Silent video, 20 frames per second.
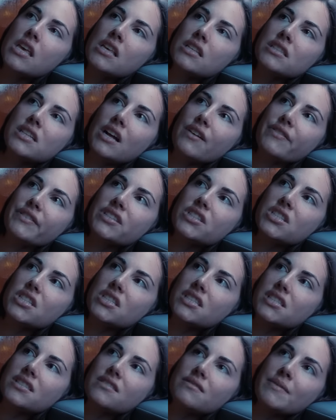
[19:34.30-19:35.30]
stuff, it's
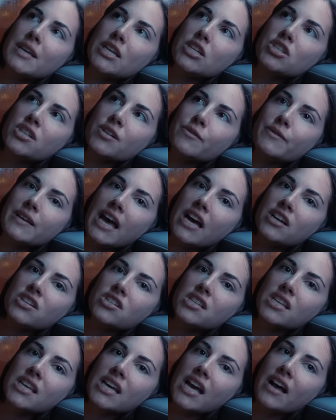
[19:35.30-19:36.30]
just make sure we
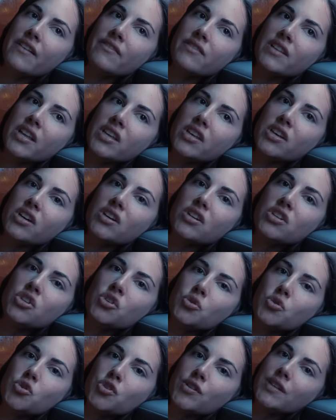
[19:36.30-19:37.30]
actually have like
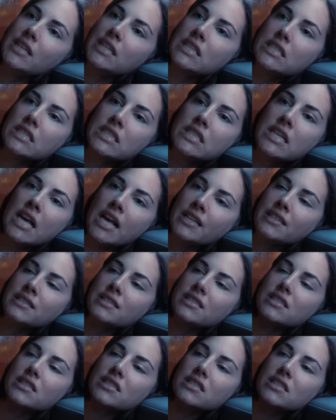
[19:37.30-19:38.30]
nutrient
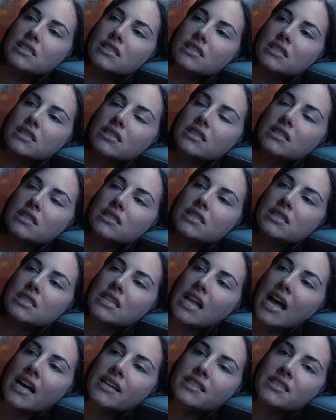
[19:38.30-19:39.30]
dense
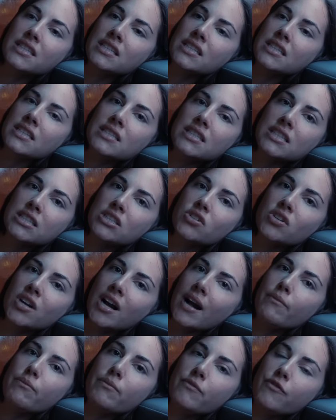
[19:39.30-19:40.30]
snacks and easy to
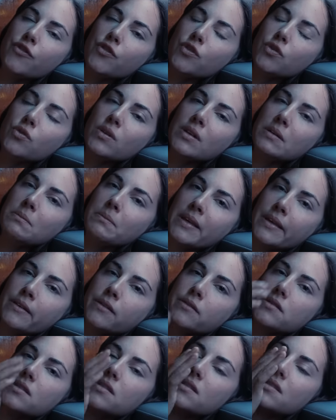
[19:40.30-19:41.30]
grab food and
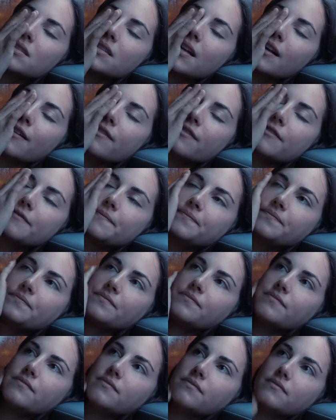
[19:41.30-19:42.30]
meals and stuff.
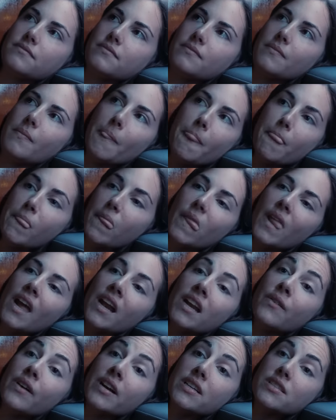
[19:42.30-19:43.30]

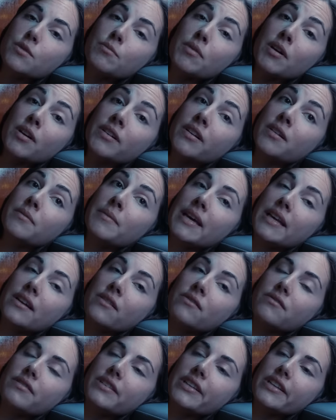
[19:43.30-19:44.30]
Anyway, so Parker made
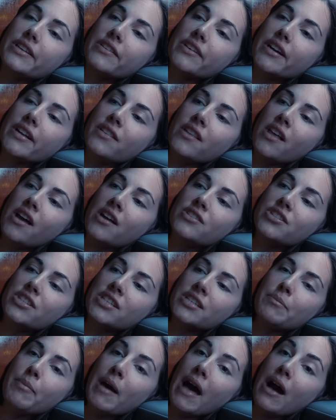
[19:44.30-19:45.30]
a really great lunch.
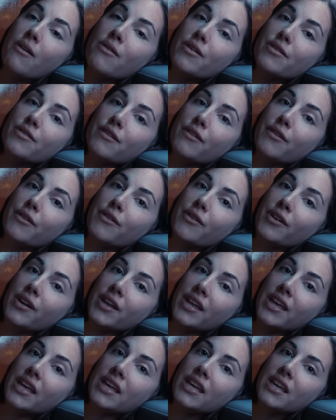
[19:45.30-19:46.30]
He powered through
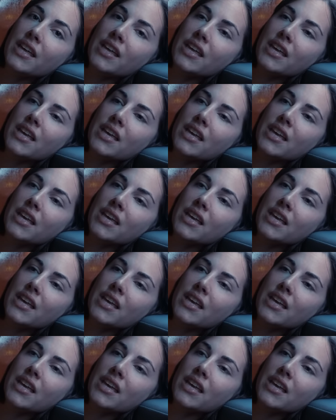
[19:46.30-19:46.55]
cooking.